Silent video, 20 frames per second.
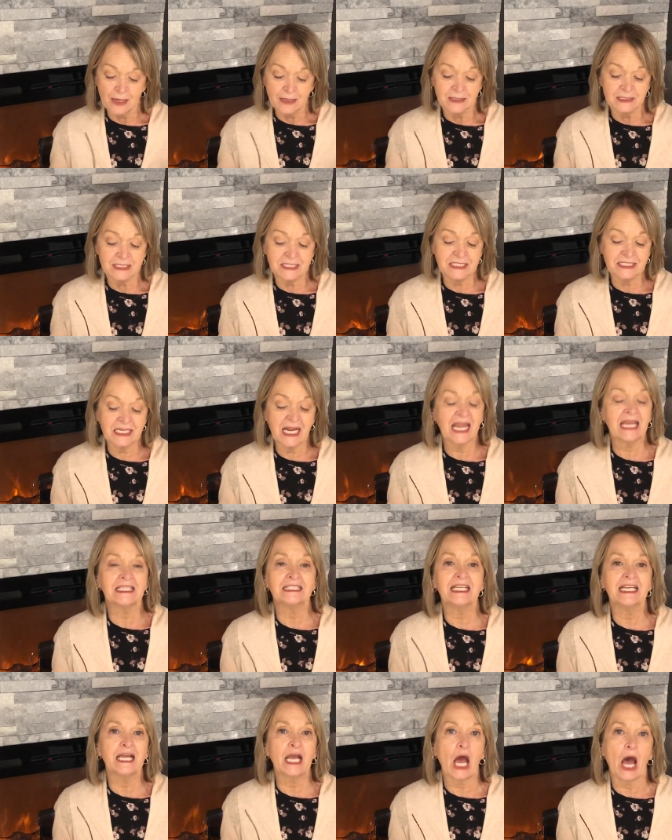
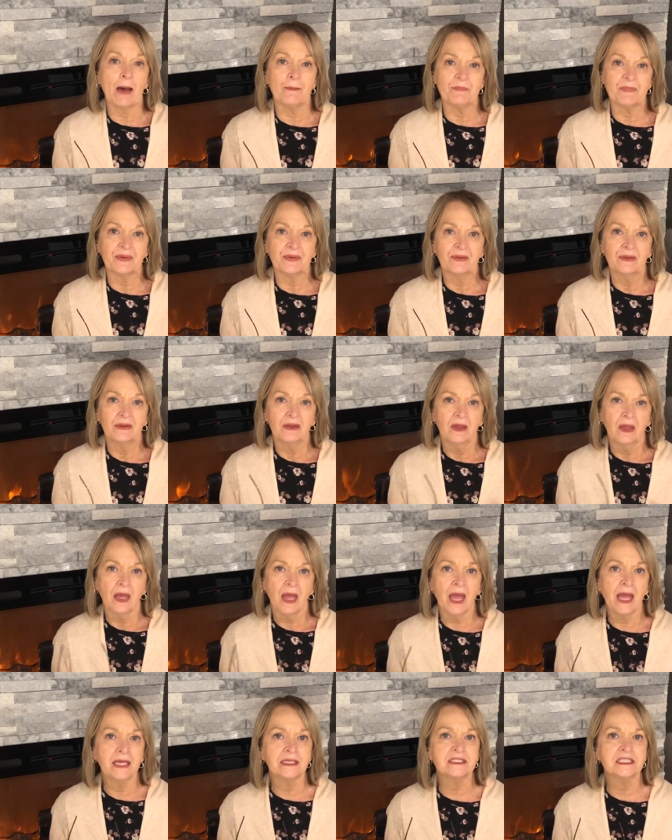standing up
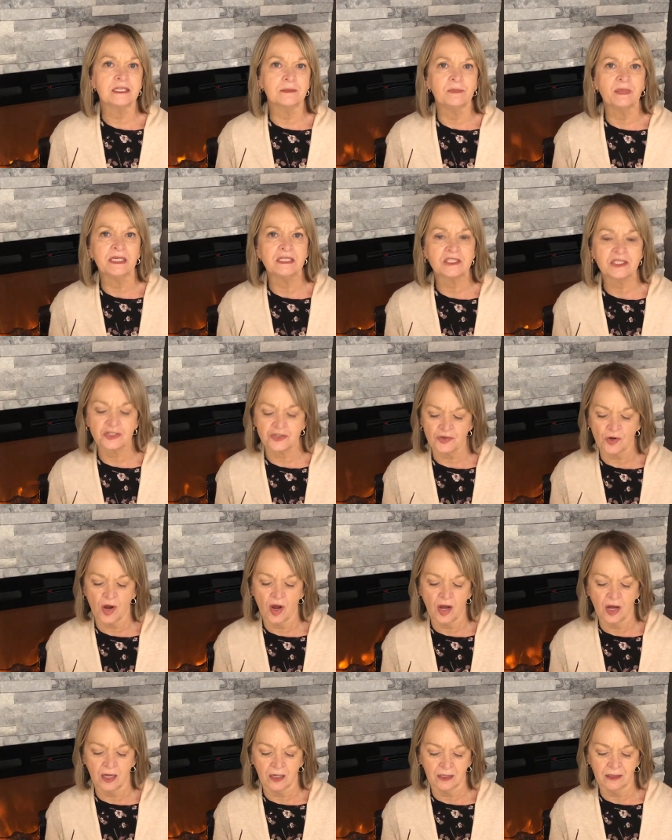and to be
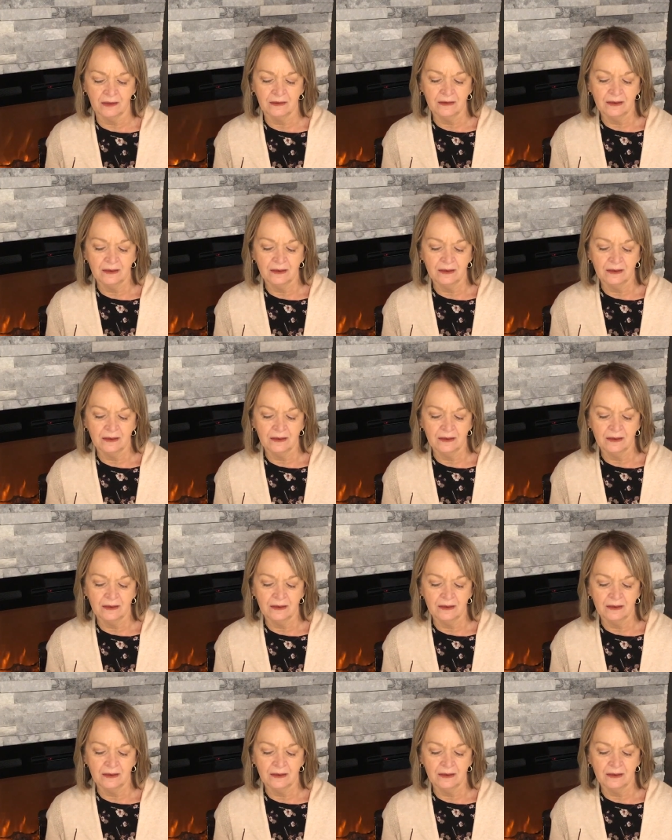strong.